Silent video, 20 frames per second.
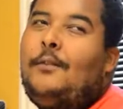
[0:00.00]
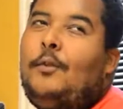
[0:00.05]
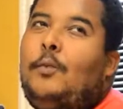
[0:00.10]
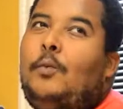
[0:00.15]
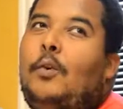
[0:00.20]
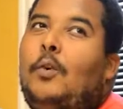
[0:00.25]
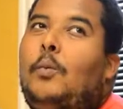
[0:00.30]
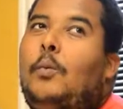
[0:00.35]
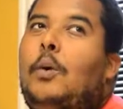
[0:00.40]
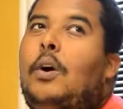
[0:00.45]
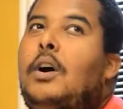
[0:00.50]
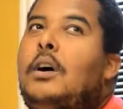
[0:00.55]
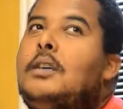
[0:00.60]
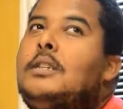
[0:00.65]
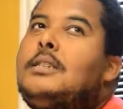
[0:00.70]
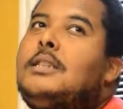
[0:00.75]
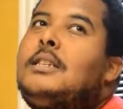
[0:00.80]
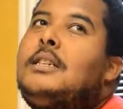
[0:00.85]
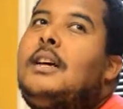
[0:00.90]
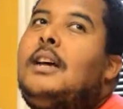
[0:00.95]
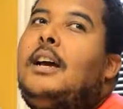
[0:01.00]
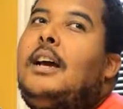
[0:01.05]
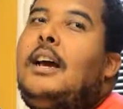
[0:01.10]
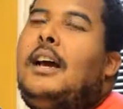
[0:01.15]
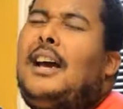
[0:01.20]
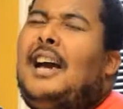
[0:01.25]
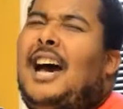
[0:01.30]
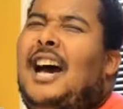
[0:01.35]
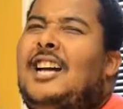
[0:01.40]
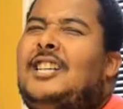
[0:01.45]
War was.
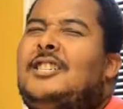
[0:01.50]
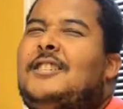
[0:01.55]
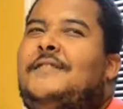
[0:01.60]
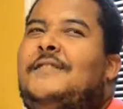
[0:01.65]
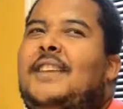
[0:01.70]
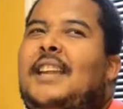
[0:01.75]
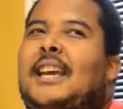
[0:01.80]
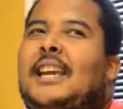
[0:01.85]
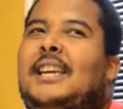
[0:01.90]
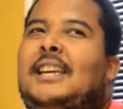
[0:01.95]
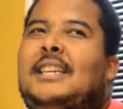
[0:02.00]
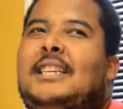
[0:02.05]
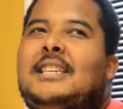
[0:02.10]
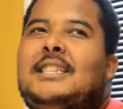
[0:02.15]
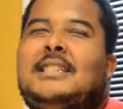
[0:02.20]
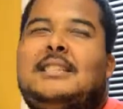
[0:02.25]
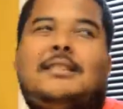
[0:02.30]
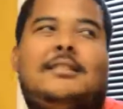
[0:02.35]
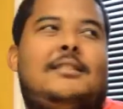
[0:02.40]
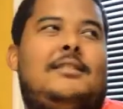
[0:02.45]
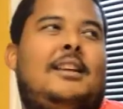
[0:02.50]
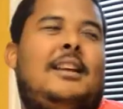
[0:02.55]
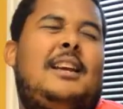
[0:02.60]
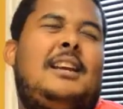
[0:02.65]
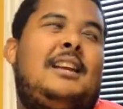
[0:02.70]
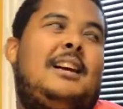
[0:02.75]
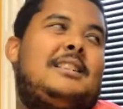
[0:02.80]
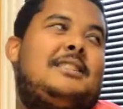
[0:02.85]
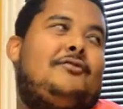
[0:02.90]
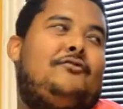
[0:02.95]
I just feel like he
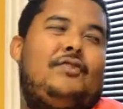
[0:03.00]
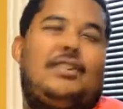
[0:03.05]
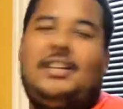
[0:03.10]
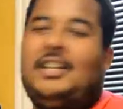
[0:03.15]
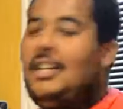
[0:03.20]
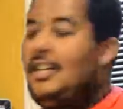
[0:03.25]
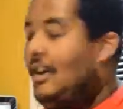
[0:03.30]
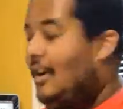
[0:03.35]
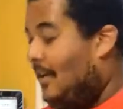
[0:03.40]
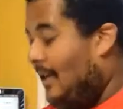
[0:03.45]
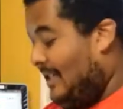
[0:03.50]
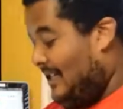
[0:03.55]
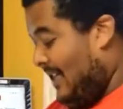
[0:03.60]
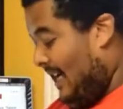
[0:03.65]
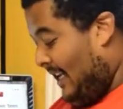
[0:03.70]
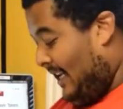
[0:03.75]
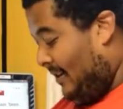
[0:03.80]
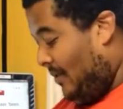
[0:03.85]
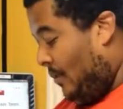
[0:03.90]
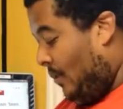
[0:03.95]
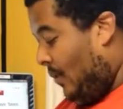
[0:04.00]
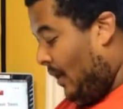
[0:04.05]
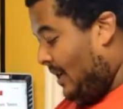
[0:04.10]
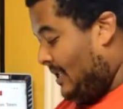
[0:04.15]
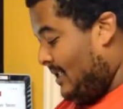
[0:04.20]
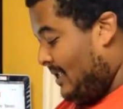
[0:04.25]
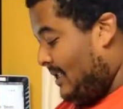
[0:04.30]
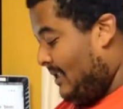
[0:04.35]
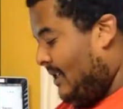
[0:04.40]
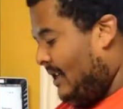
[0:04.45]
doesn't really know exactly
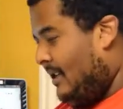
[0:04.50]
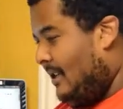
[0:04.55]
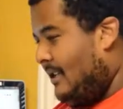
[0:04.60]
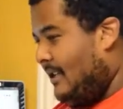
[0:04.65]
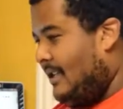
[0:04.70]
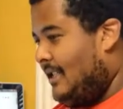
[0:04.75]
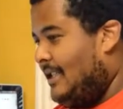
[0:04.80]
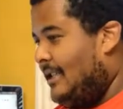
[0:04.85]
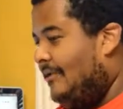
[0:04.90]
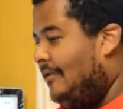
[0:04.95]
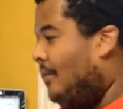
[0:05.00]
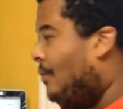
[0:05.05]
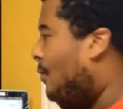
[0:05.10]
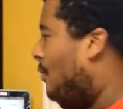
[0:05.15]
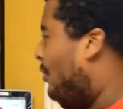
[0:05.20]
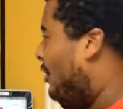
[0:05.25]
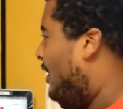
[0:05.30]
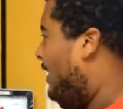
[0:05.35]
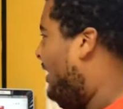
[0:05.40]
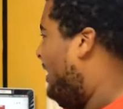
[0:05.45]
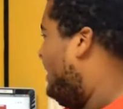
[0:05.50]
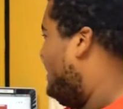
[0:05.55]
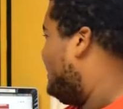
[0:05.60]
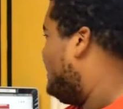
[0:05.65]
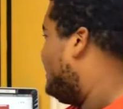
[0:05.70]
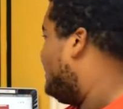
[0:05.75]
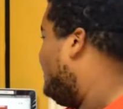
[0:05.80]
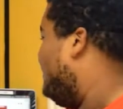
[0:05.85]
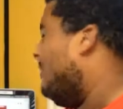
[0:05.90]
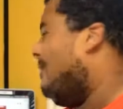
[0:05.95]
what the Civil War
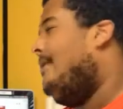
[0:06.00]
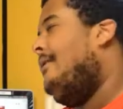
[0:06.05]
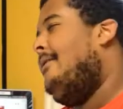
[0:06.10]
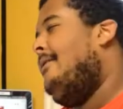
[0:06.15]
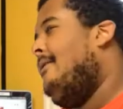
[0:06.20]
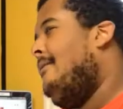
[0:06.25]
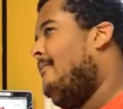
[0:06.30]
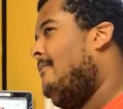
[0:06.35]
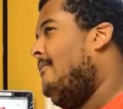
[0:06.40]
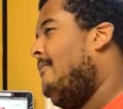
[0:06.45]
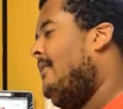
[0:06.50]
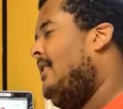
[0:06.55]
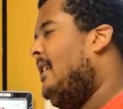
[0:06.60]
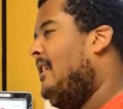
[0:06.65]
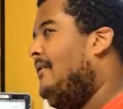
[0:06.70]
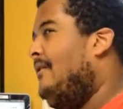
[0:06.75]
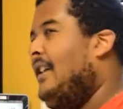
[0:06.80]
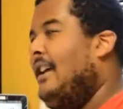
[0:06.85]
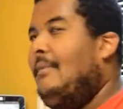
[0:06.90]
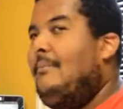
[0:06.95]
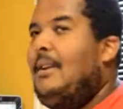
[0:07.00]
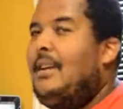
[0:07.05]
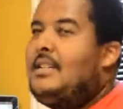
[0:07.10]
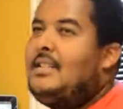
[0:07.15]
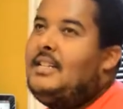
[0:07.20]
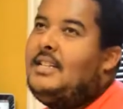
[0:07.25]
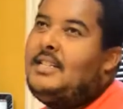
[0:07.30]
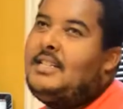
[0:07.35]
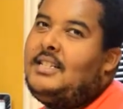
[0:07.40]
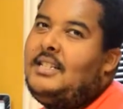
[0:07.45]
is, if that makes
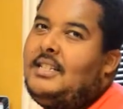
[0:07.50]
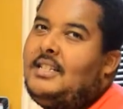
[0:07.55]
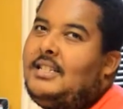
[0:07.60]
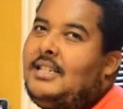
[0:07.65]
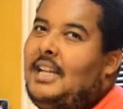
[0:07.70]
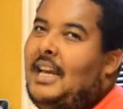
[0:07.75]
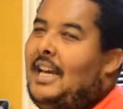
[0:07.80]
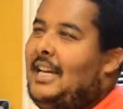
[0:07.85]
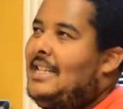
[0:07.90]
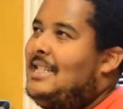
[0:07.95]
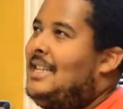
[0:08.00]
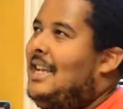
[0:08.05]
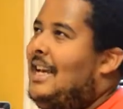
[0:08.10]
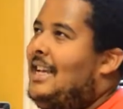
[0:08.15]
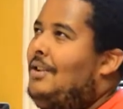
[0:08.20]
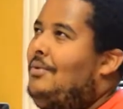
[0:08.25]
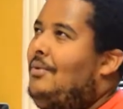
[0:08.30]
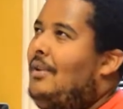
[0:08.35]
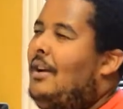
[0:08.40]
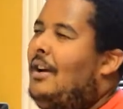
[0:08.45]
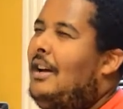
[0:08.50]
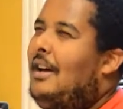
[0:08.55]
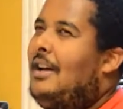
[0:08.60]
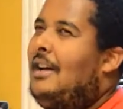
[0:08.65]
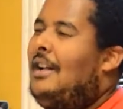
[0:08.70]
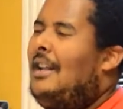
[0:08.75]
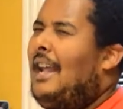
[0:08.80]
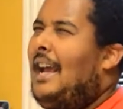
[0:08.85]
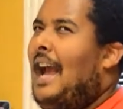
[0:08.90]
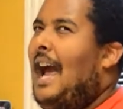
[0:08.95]
any sense. Like it's like
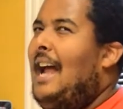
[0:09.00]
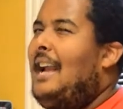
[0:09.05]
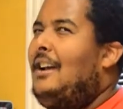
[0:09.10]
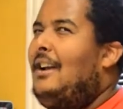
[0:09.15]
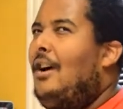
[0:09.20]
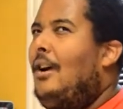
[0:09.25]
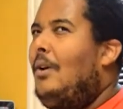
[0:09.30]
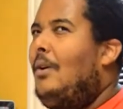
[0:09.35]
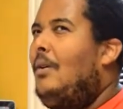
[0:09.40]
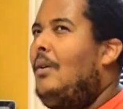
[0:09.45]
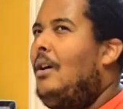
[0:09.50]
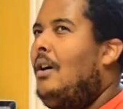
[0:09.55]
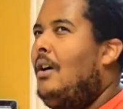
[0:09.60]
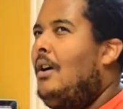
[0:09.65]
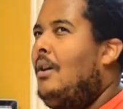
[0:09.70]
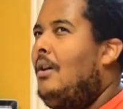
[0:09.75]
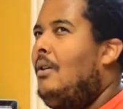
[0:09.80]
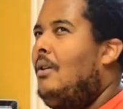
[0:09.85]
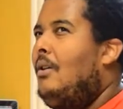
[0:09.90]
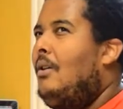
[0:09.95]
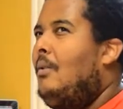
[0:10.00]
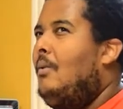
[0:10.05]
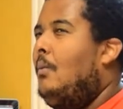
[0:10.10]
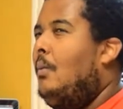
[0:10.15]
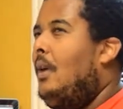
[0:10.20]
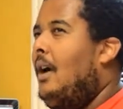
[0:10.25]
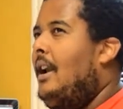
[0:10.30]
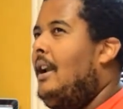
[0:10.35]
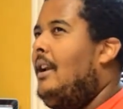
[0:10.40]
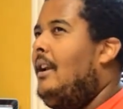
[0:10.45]
I know
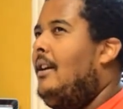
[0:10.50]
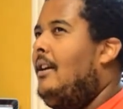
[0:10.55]
what